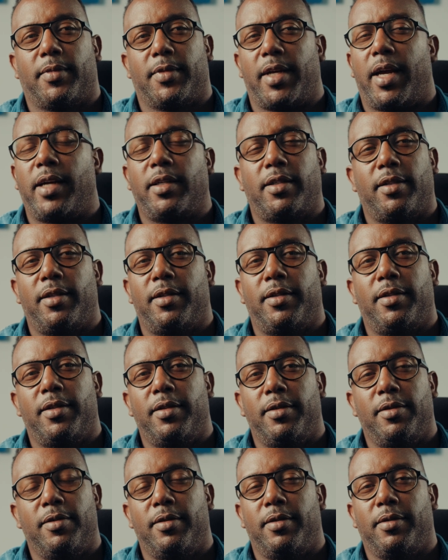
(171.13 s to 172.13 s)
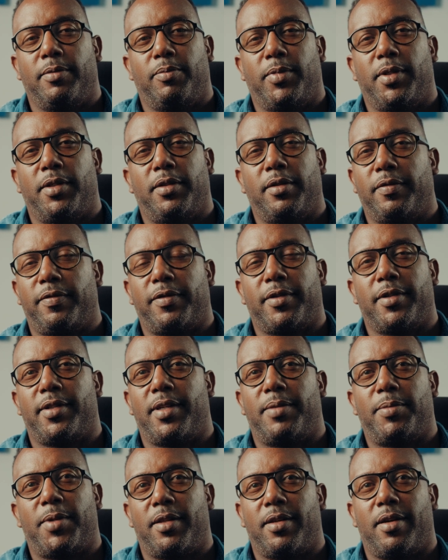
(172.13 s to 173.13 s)
actually, this is the first
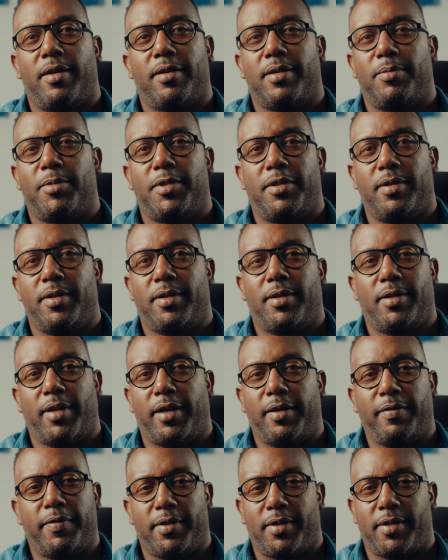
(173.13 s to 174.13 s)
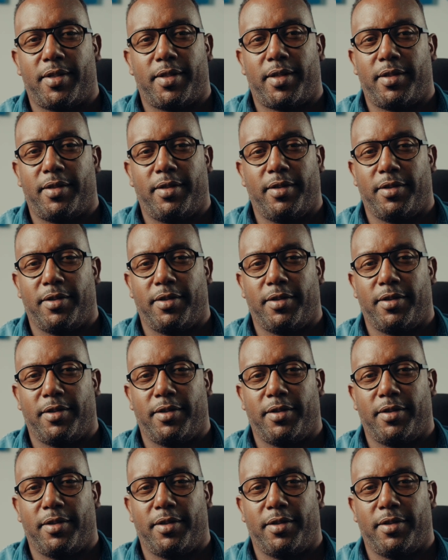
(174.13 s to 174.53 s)
time I'm talking about this ever because I